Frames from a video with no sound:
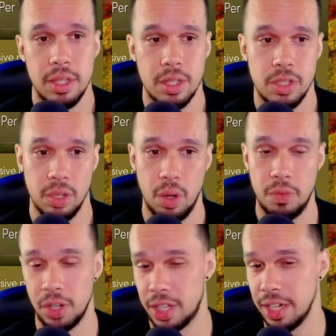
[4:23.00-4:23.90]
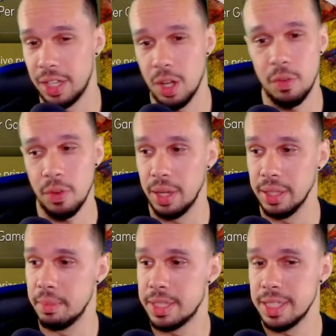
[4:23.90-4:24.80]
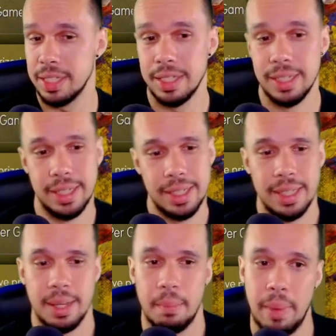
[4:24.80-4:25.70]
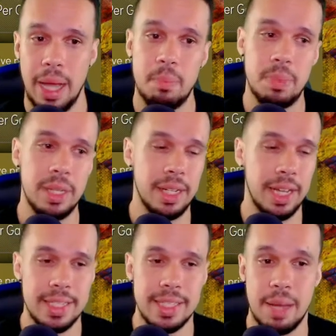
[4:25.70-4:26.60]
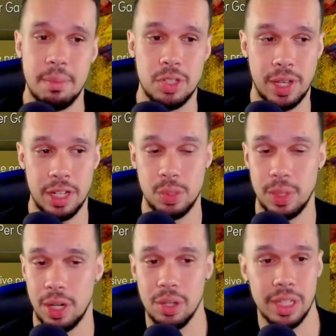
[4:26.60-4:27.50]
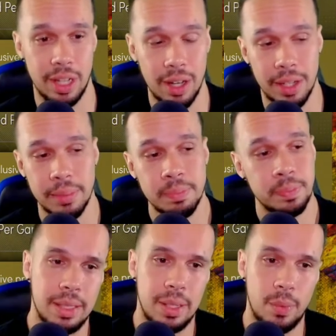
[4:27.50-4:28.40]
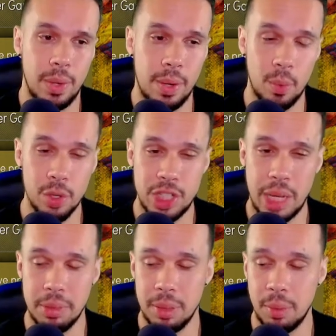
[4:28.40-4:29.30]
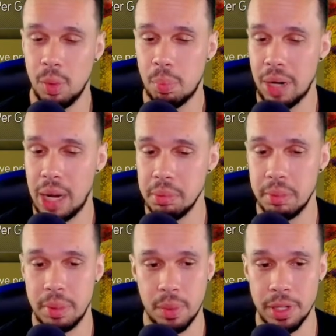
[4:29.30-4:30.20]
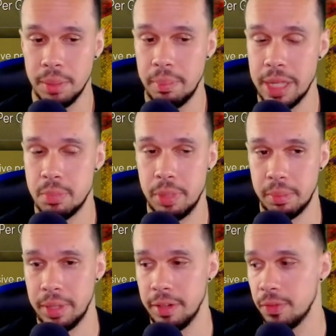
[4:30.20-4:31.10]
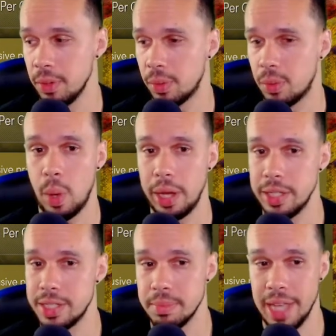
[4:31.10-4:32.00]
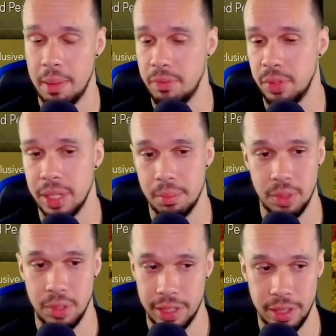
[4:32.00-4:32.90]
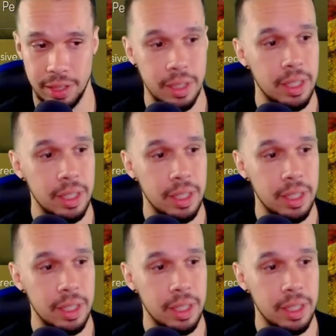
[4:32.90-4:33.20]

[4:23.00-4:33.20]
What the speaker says: So if you're gonna go for unlimited, might be a nice time to try to do it early on, when Wilt Chamberlain will probably be one of the best big men for quite some time if you get him early on.